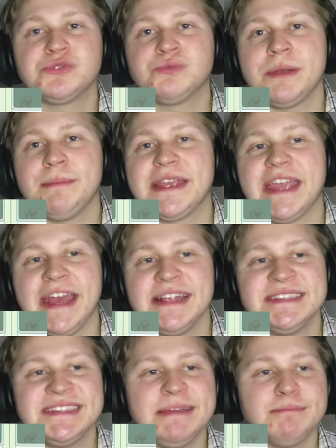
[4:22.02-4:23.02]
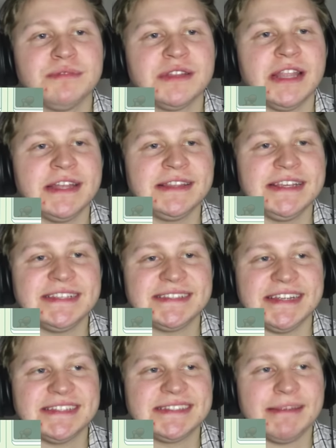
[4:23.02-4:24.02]
as when Mackenzie bluntly
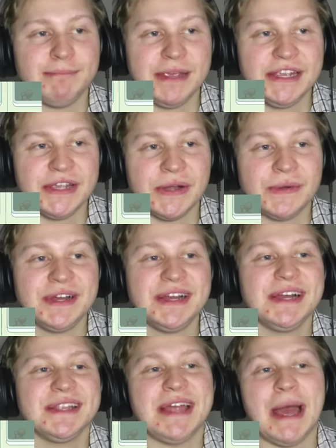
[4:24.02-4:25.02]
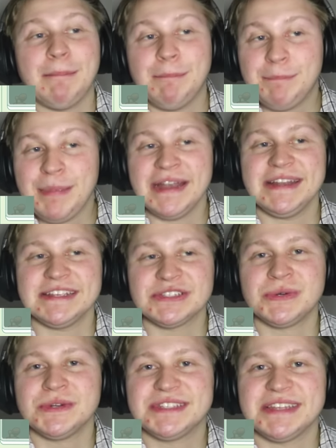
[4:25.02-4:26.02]
states to Bingo that Bandit is
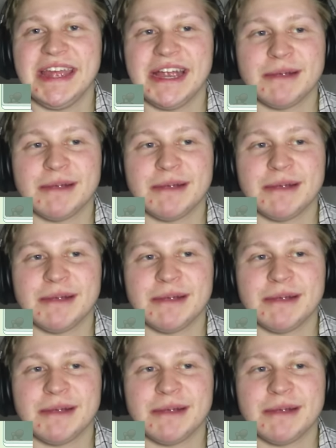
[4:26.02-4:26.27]
going to the